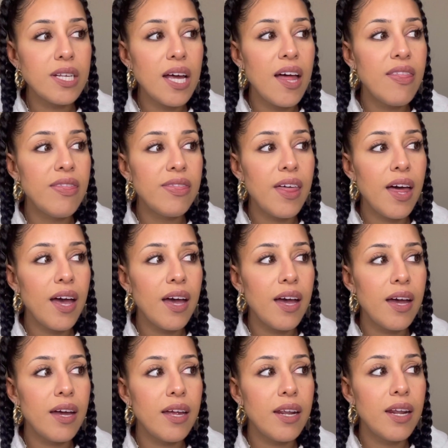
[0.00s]
and
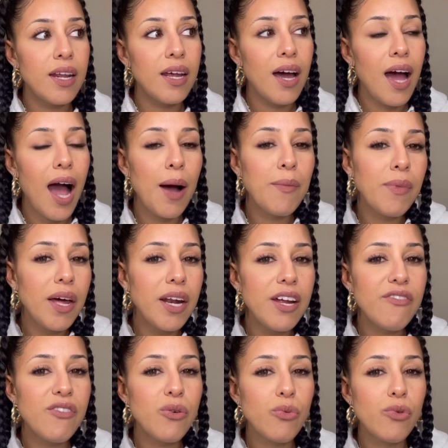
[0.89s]
then I'm not
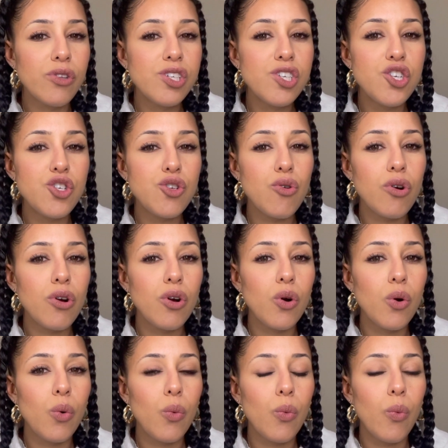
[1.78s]
even really
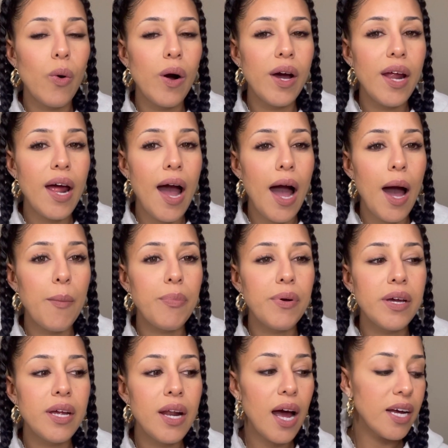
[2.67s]
sure what
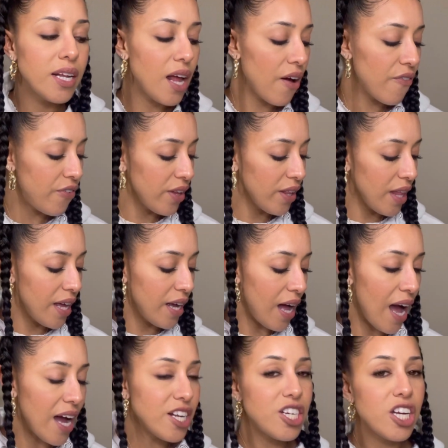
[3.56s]
happened. I feel like
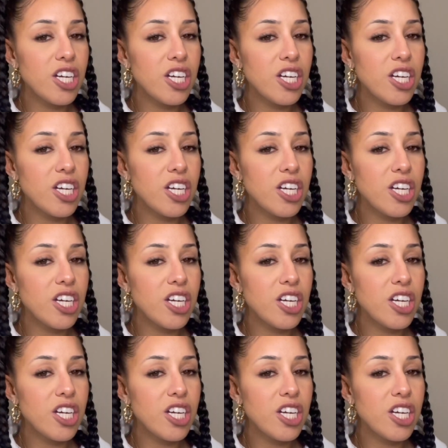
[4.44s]
I